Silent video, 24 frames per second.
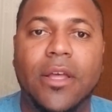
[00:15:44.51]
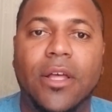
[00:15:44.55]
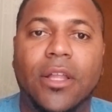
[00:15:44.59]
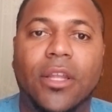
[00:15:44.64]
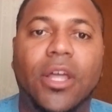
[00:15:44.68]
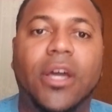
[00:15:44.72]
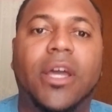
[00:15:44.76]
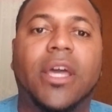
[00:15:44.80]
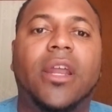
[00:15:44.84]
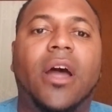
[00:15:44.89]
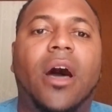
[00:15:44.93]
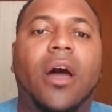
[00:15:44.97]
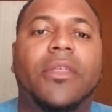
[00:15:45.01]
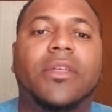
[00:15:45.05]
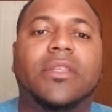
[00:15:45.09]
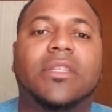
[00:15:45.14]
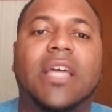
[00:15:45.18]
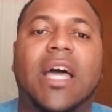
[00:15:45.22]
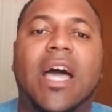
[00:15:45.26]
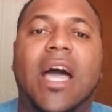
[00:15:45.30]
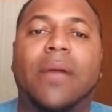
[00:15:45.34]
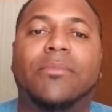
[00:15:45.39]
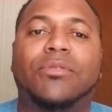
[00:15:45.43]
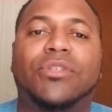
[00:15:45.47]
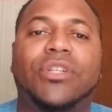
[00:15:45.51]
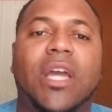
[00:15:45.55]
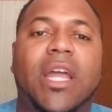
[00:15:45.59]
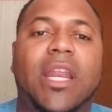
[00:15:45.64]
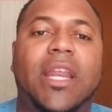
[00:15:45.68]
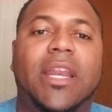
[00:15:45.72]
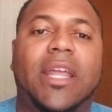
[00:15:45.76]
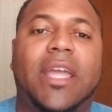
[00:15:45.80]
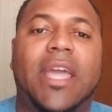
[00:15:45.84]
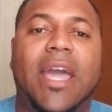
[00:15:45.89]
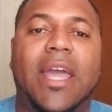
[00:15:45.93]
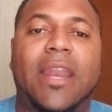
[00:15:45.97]
Look at all the times
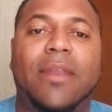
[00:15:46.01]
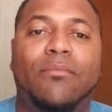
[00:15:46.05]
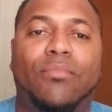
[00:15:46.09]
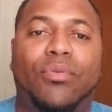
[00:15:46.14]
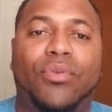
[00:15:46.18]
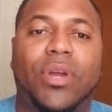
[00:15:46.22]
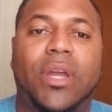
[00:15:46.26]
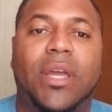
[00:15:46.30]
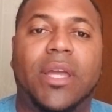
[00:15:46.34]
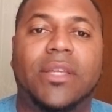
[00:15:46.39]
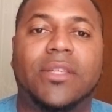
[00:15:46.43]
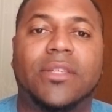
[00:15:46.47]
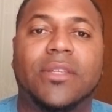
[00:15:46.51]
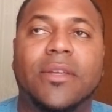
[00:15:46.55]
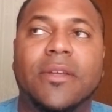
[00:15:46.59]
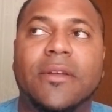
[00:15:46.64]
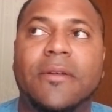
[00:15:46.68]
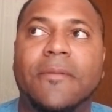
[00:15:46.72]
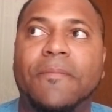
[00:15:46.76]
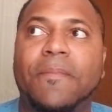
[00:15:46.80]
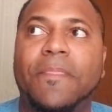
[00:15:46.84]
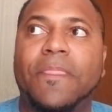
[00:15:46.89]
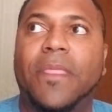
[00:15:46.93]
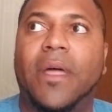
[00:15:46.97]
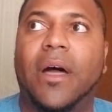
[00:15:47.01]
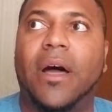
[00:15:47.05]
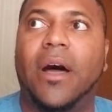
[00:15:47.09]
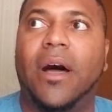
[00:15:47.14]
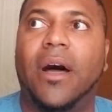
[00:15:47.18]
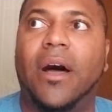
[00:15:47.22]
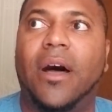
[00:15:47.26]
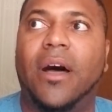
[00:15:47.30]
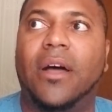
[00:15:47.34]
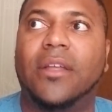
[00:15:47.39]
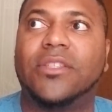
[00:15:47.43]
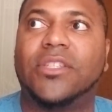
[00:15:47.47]
Shannon the Cannon Briggs
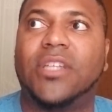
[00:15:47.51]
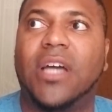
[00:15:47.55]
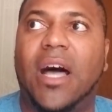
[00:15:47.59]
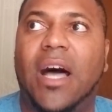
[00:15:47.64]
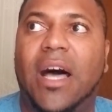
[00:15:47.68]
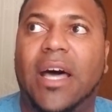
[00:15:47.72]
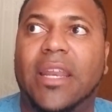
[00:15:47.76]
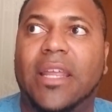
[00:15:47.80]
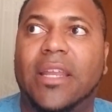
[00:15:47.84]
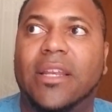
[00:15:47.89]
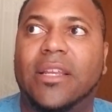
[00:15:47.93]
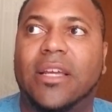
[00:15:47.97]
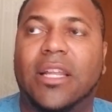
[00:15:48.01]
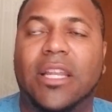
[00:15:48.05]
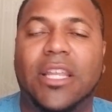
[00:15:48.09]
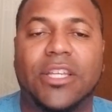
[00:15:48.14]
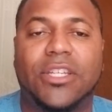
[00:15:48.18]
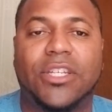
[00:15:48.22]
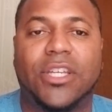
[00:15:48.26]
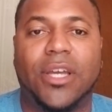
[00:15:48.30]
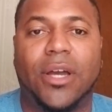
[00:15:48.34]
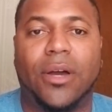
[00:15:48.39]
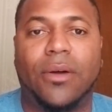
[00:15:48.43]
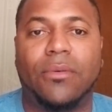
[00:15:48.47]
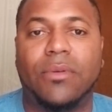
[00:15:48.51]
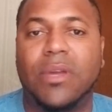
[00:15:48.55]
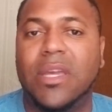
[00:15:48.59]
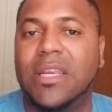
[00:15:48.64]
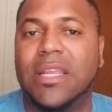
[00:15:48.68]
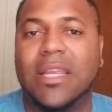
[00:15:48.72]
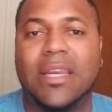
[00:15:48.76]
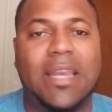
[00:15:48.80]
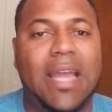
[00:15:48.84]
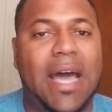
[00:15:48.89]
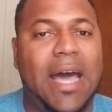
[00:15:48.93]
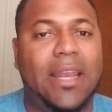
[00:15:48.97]
taunted Klitschko. He
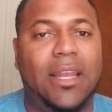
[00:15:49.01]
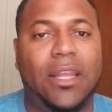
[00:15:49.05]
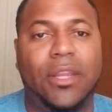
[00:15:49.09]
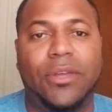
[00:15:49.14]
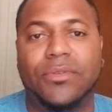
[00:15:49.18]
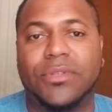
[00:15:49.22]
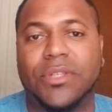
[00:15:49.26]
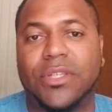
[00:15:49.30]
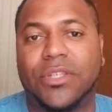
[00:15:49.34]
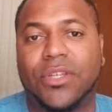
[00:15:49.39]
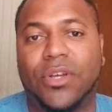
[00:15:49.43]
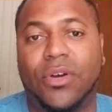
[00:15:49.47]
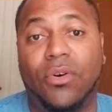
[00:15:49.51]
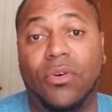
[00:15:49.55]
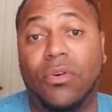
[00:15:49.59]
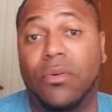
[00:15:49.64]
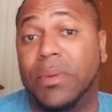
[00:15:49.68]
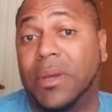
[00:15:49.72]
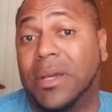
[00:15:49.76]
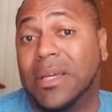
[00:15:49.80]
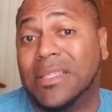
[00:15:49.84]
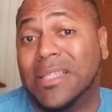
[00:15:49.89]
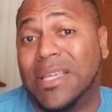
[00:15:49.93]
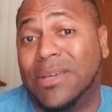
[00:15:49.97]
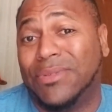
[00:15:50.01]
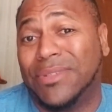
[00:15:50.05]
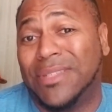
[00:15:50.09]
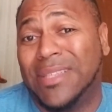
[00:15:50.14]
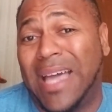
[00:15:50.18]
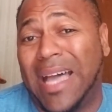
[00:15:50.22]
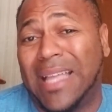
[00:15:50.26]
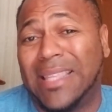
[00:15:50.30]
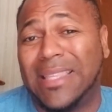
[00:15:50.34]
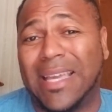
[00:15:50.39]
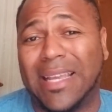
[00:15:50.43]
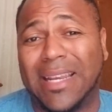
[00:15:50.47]
did not lose his cool, because he was
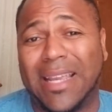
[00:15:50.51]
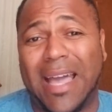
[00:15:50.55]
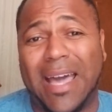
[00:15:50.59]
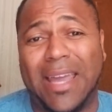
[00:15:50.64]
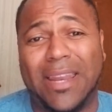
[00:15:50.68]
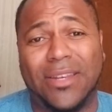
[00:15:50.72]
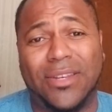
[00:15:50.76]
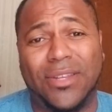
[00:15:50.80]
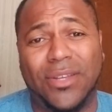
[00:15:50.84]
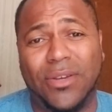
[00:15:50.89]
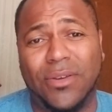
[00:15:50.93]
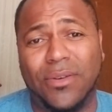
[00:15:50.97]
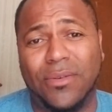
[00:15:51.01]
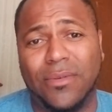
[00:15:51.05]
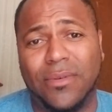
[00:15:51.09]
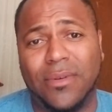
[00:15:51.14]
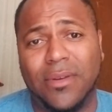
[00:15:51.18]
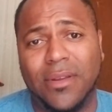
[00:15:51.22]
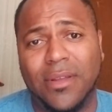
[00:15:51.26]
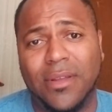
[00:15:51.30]
not that kind of dude.